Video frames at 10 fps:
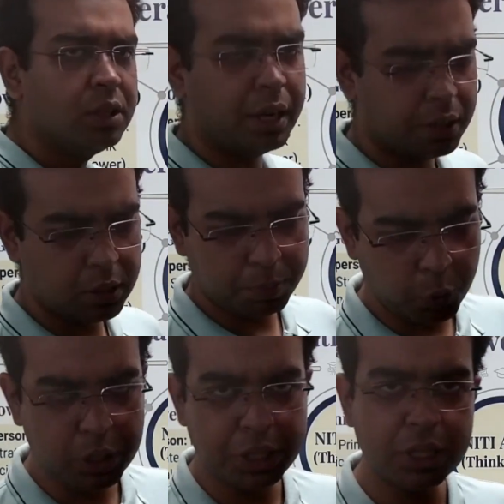that the
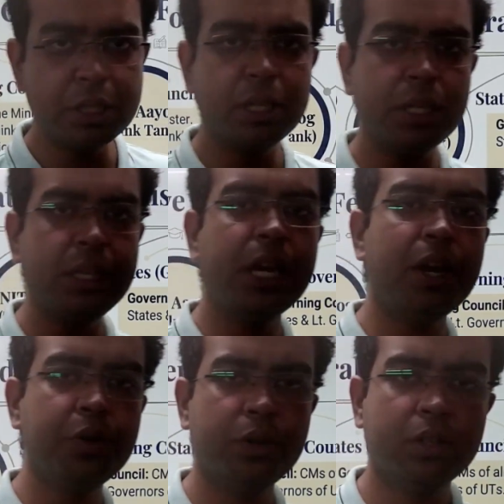positions in NITI
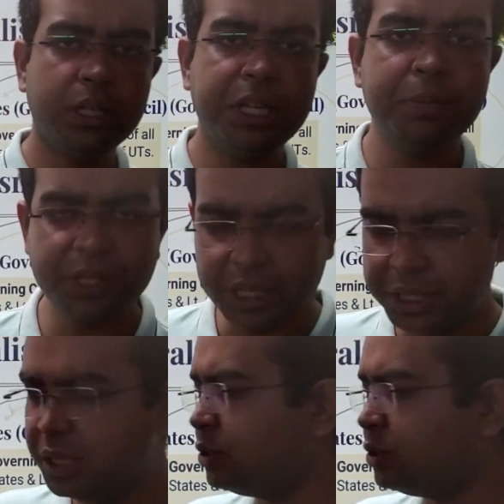Aayog keep changing.